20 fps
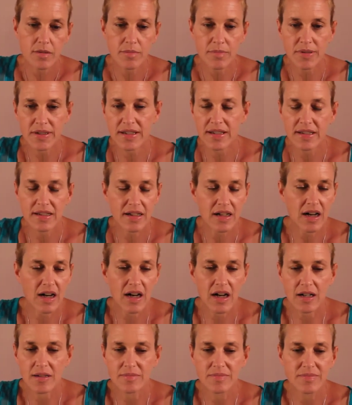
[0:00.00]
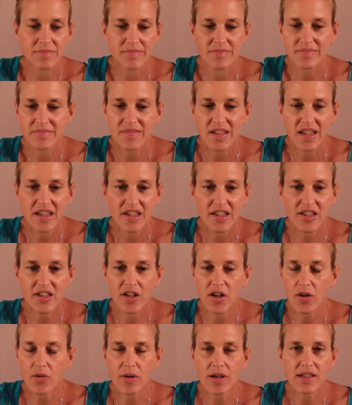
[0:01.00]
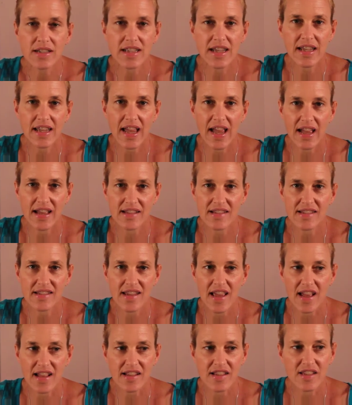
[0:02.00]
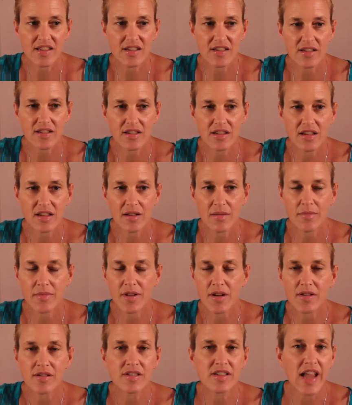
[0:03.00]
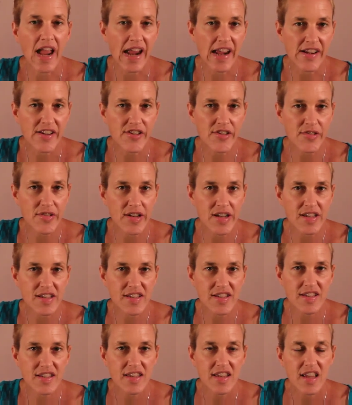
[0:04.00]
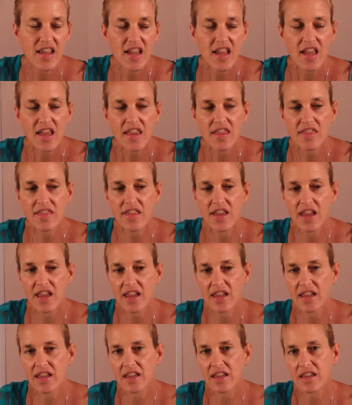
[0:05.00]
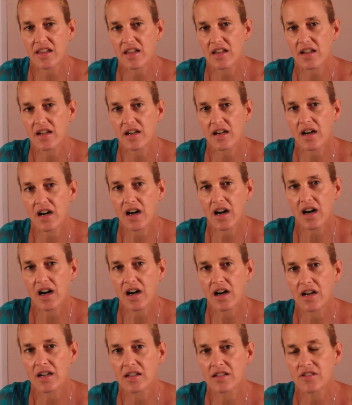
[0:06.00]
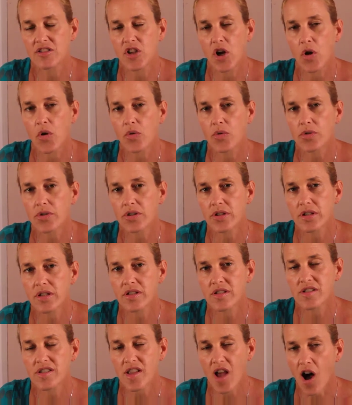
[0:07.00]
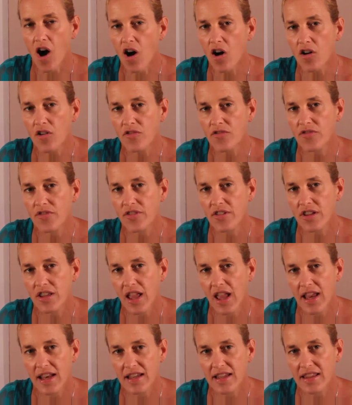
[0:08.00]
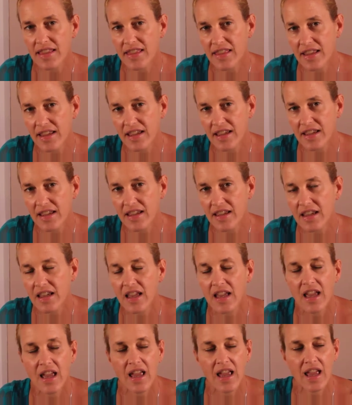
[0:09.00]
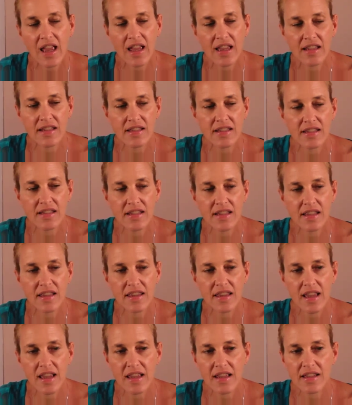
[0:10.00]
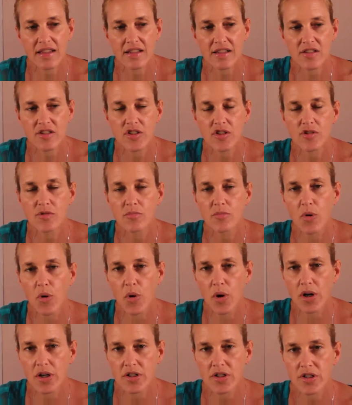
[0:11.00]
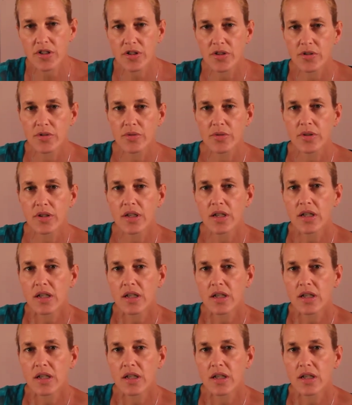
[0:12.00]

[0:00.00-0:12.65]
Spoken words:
But you don't want to take NSAIDs. They're dangerous. They don't solve anything, and they do more to